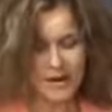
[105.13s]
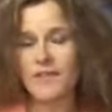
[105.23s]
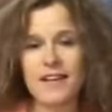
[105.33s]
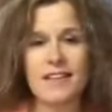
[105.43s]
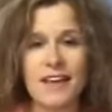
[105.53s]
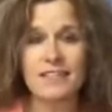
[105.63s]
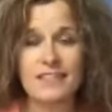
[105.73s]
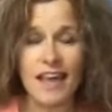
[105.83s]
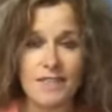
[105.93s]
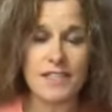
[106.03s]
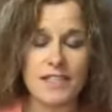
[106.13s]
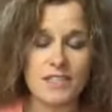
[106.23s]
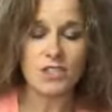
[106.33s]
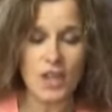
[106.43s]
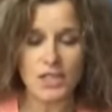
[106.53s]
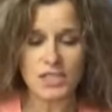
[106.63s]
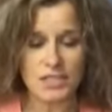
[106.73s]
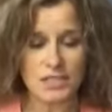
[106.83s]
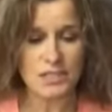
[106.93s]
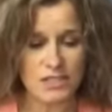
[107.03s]
to read the safety instructions?
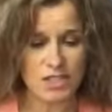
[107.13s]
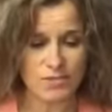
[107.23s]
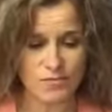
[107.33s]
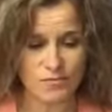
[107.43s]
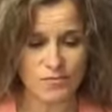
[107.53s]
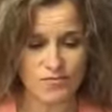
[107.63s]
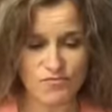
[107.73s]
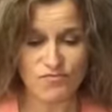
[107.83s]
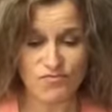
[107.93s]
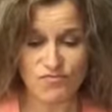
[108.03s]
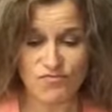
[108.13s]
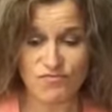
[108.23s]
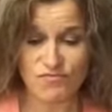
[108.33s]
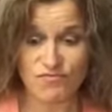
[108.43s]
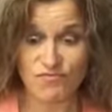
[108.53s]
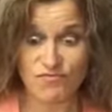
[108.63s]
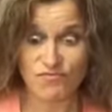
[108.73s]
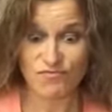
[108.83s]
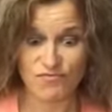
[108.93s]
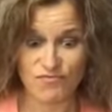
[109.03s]
We're going to do half straight and
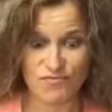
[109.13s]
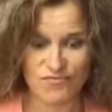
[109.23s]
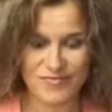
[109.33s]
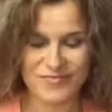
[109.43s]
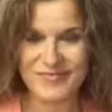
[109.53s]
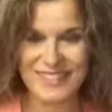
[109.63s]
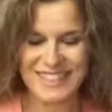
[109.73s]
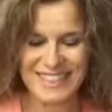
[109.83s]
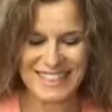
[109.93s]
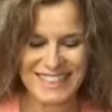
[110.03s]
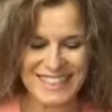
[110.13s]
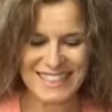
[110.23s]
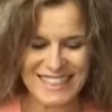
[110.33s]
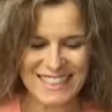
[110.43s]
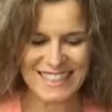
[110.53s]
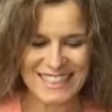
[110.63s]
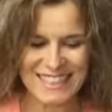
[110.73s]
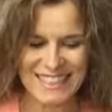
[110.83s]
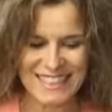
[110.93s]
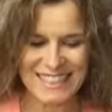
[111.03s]
half curly. I have instructed Jim
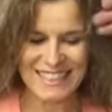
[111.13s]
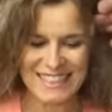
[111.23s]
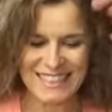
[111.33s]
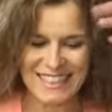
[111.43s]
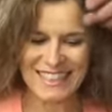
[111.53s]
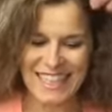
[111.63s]
on how to do that.